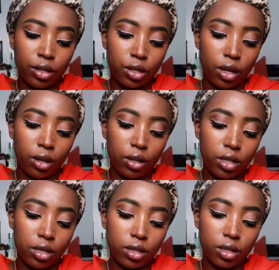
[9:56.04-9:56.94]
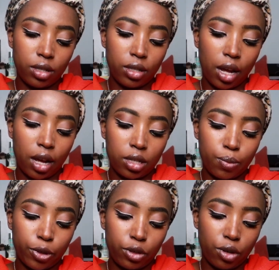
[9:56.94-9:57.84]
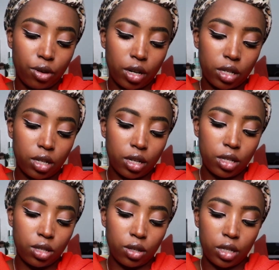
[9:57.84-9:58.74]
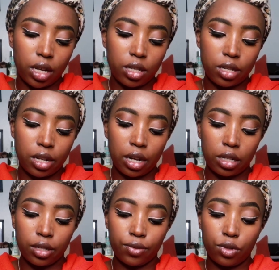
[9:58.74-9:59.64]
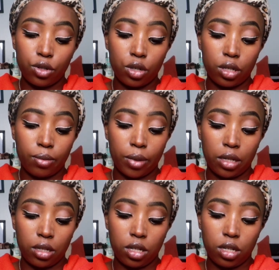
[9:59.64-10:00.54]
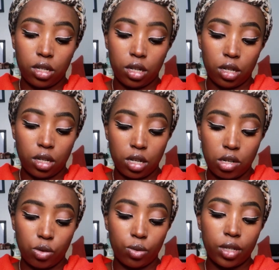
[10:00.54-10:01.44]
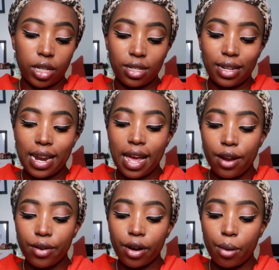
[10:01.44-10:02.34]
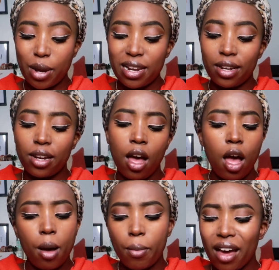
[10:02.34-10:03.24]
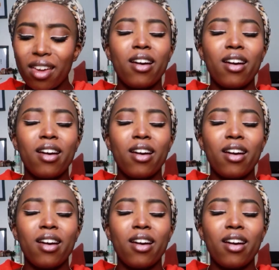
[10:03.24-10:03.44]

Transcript: So this is a dark spot corrector. So it has 10 active treatments. Oh, tested and recommended by